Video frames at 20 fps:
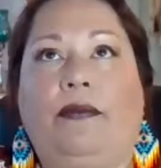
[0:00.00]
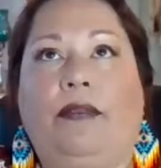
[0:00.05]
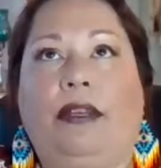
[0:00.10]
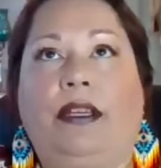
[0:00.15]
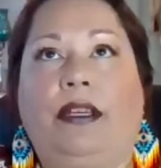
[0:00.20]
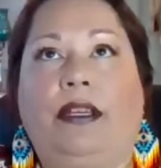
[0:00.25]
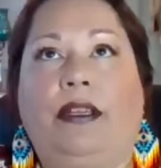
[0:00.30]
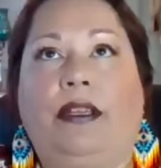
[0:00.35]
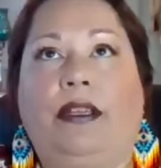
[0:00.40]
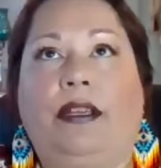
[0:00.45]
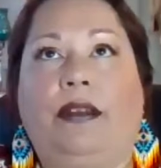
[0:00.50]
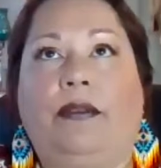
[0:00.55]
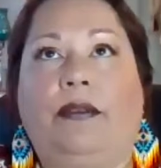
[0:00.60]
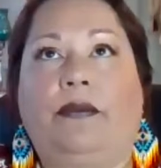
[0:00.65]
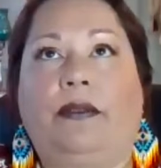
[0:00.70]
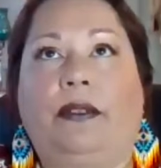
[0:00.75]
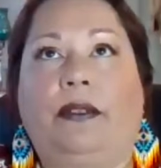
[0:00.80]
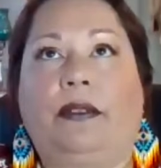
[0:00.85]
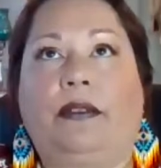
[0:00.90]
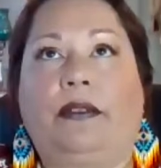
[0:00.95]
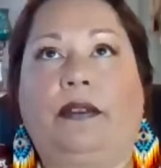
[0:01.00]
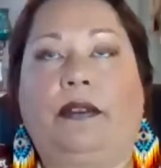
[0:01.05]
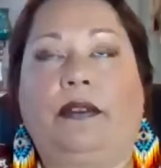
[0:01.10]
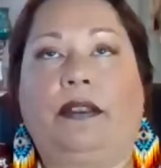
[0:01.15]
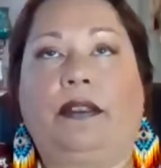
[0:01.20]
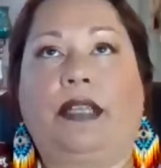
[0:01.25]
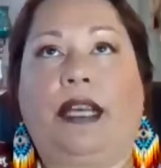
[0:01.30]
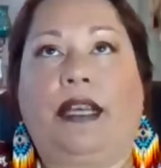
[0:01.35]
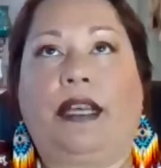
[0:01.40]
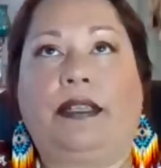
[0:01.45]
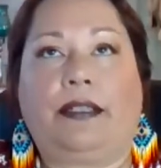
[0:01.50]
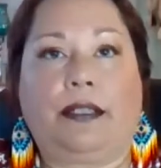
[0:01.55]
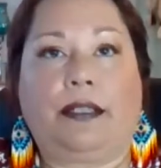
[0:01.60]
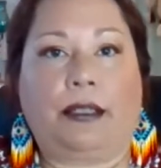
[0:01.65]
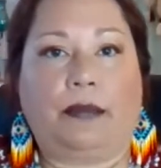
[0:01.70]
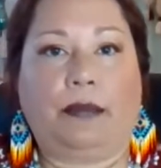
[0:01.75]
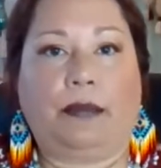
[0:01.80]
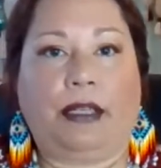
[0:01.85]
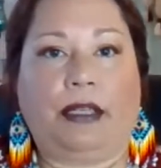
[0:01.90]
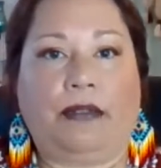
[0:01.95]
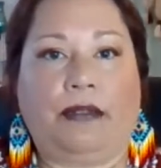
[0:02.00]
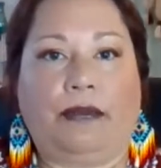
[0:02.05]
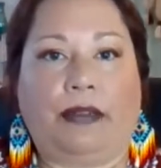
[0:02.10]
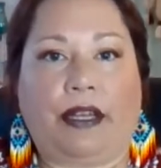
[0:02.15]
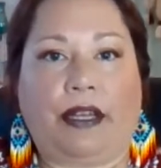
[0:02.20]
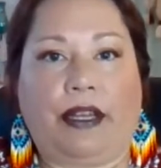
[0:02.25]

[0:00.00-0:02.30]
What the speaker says: very careful not to speak for